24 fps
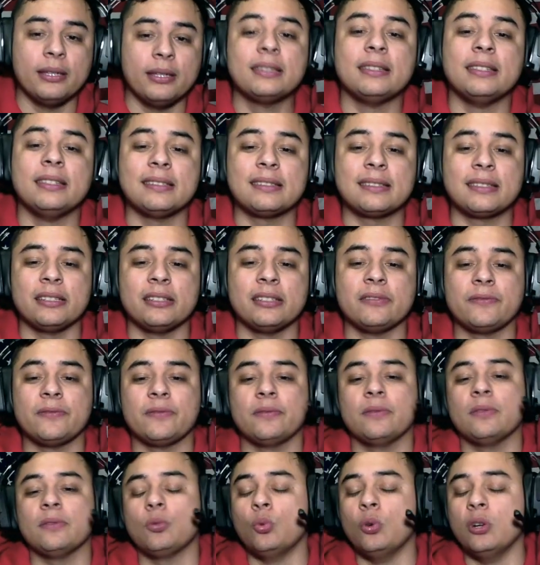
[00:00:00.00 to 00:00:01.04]
This stuff
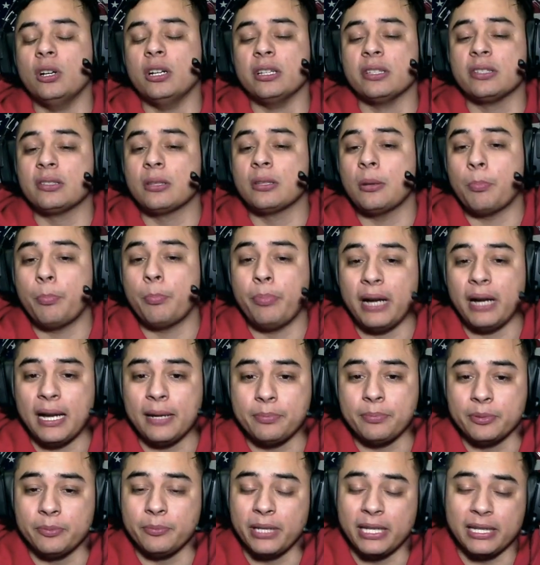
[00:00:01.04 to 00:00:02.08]
was
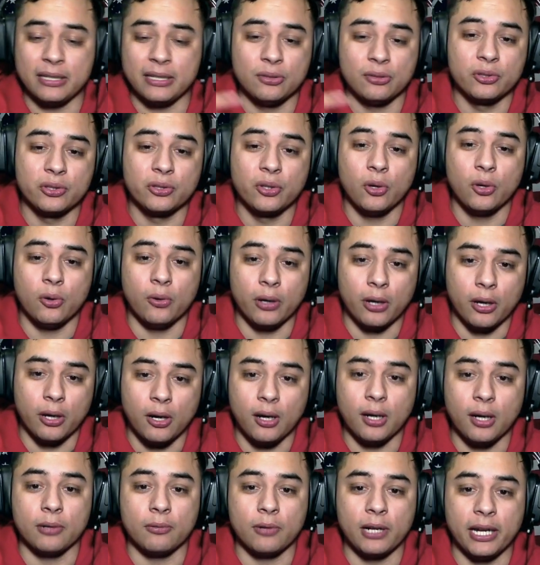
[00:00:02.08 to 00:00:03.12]
popping, man. It was going
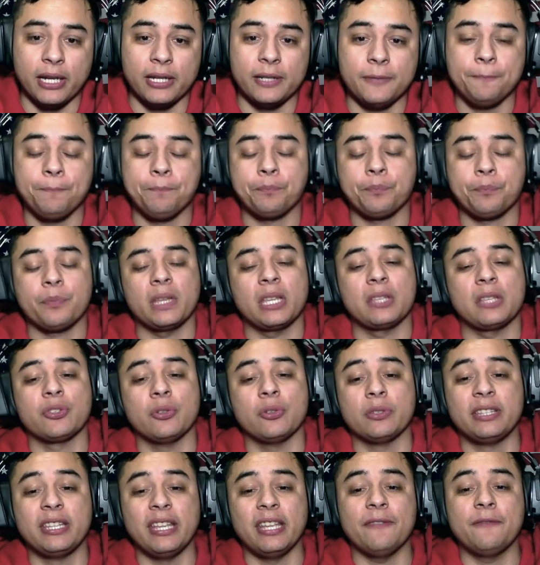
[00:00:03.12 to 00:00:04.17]
on, right? So
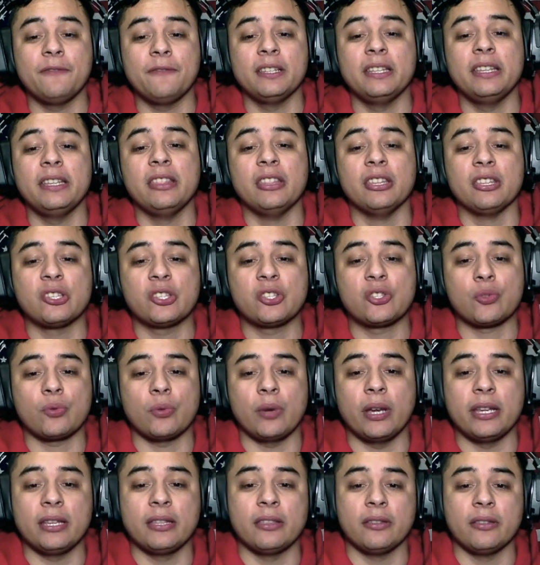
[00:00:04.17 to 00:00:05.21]
definitely the
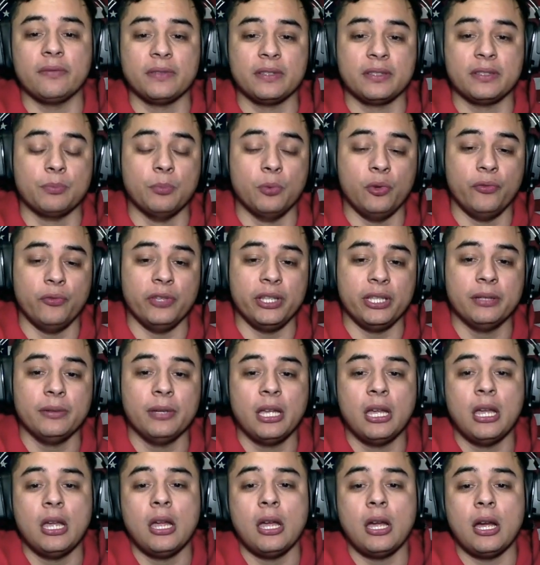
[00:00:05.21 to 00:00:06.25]
strength of this movie.
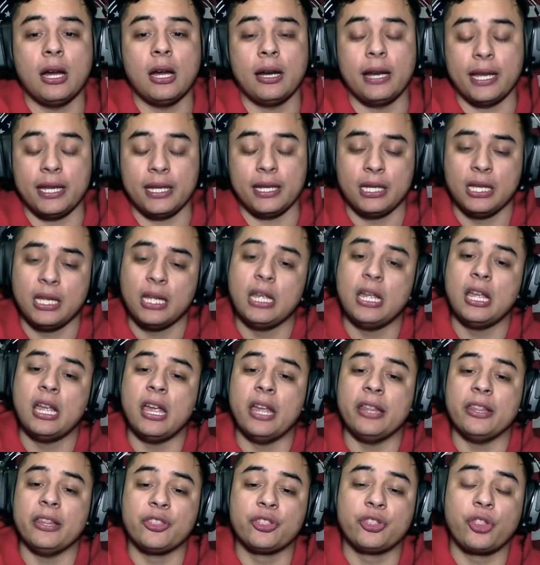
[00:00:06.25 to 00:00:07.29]
Alright.
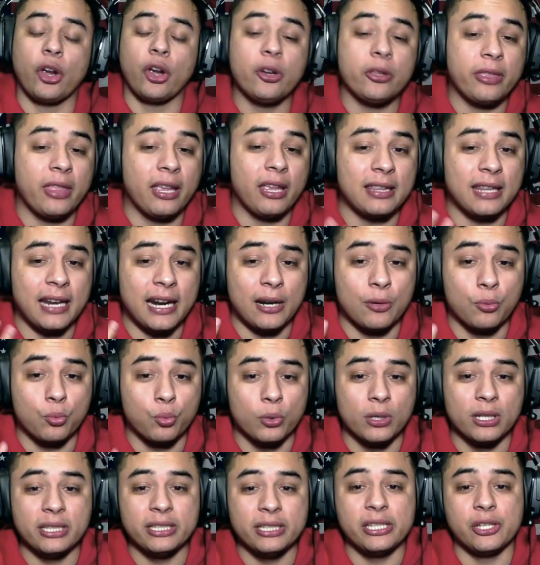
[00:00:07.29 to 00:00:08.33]
And the third thing that I
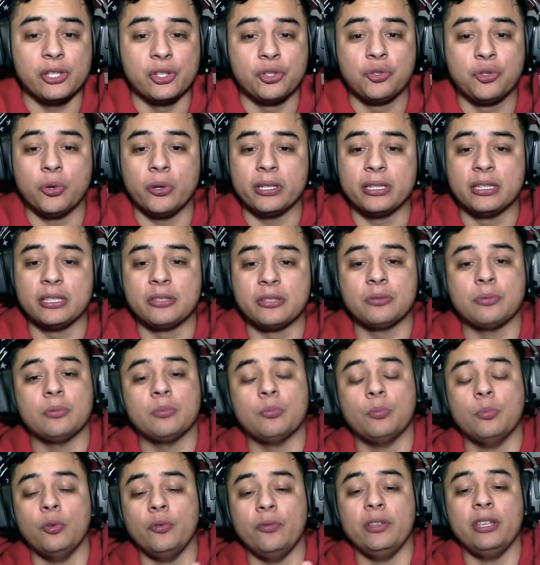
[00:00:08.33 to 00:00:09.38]
really enjoyed this
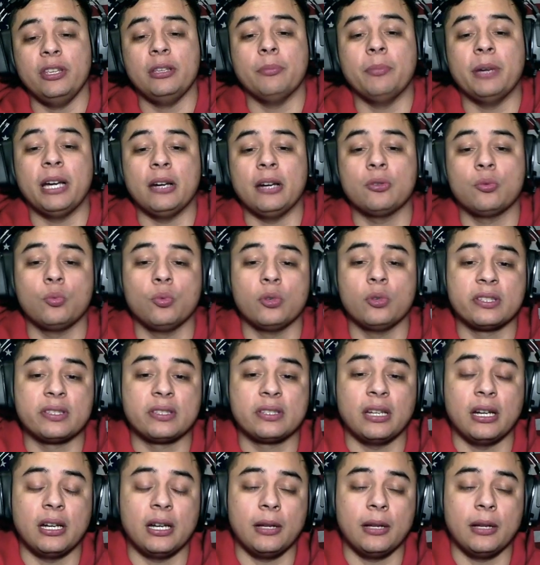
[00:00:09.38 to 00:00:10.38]
movie about was